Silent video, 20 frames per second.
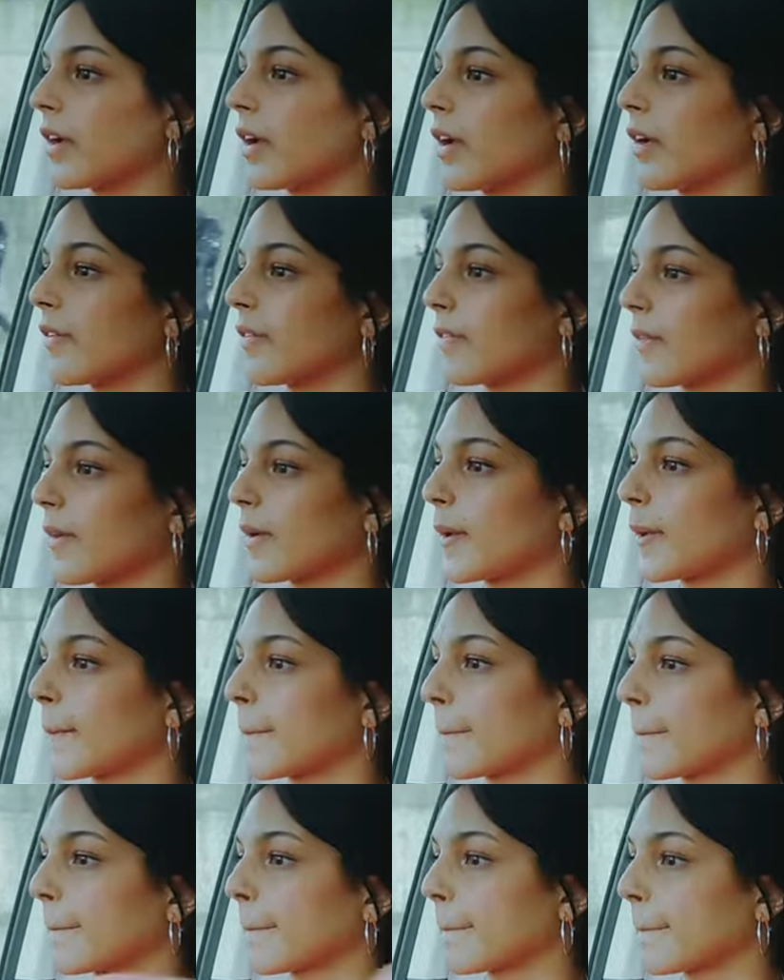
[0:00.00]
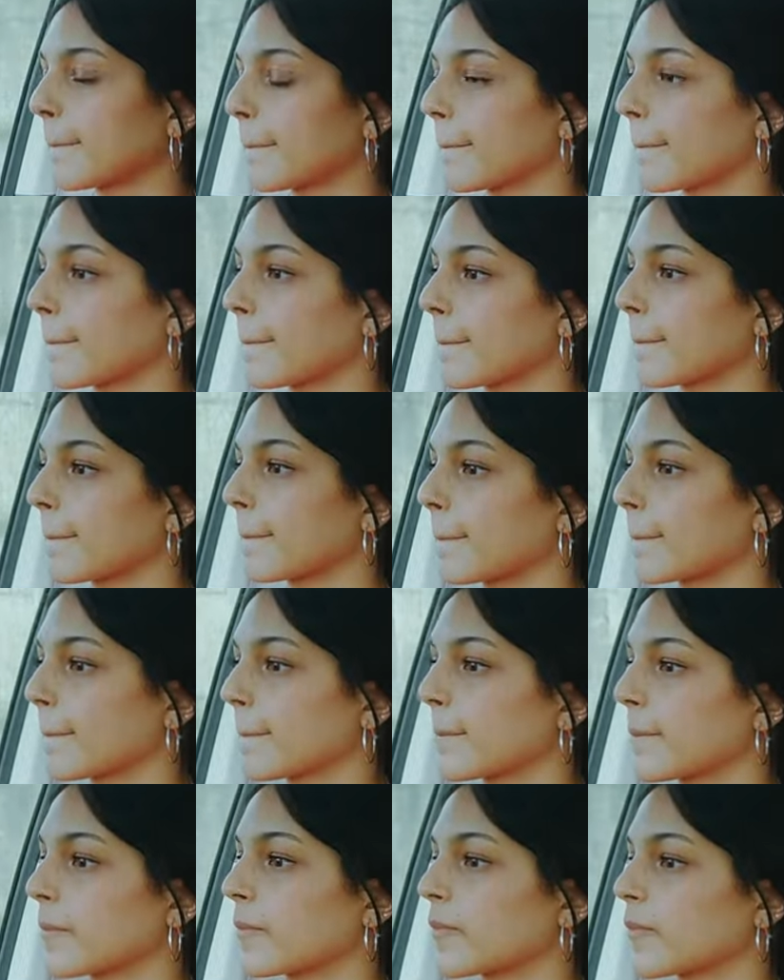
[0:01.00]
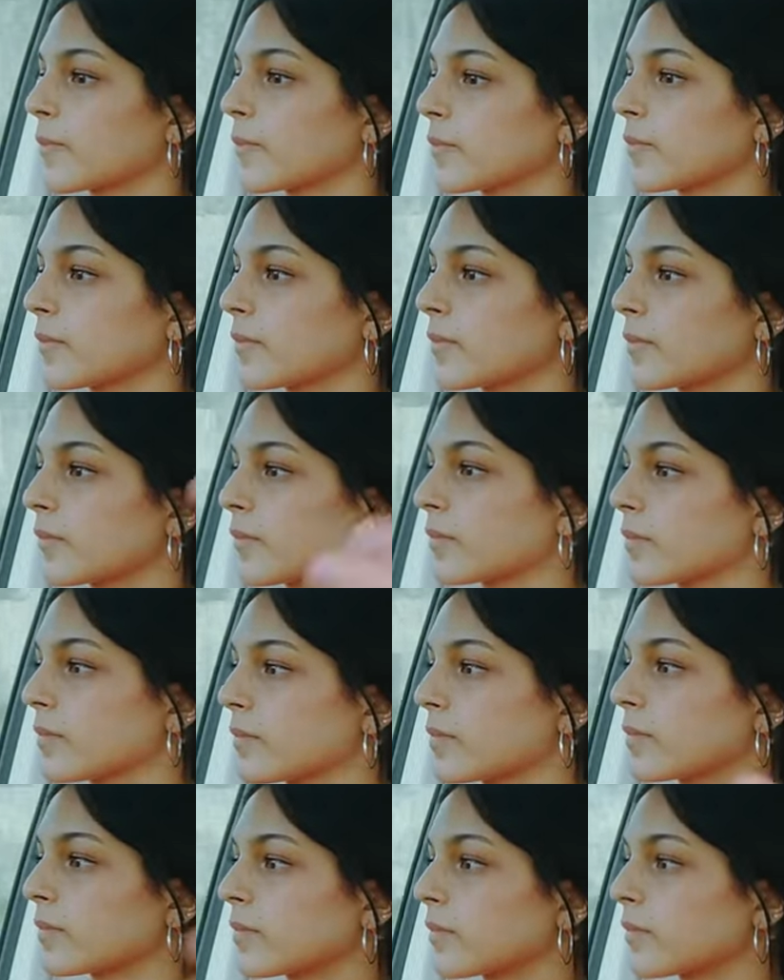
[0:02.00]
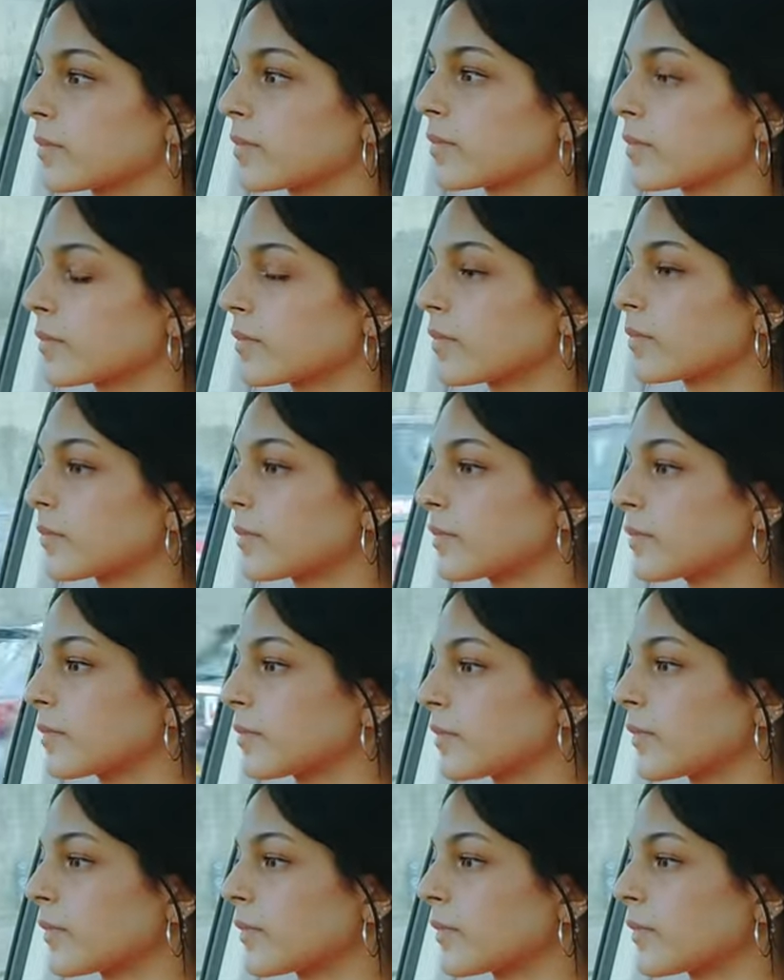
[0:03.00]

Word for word: So if you just go to the right and towards the roundabout. Thank you.